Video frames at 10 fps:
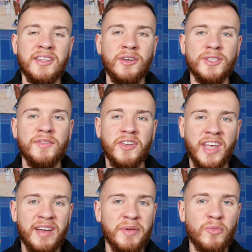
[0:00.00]
to those of you
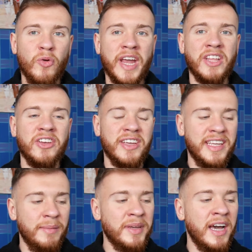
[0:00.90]
that have been regularly
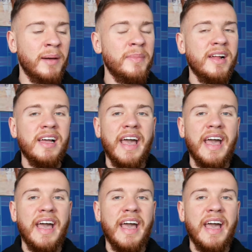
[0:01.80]
keeping up.